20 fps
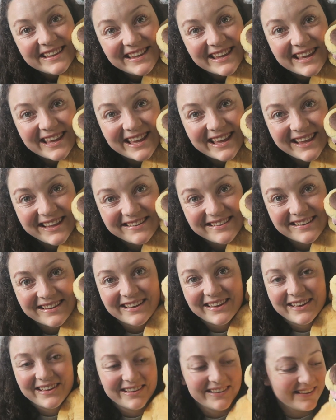Yay,
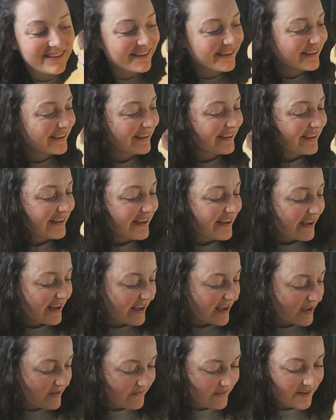Doug.
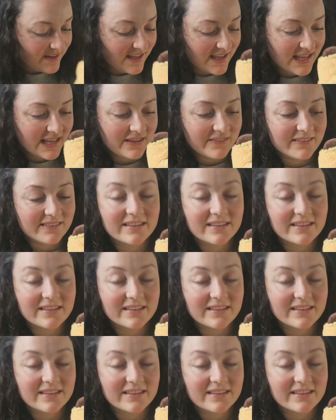And he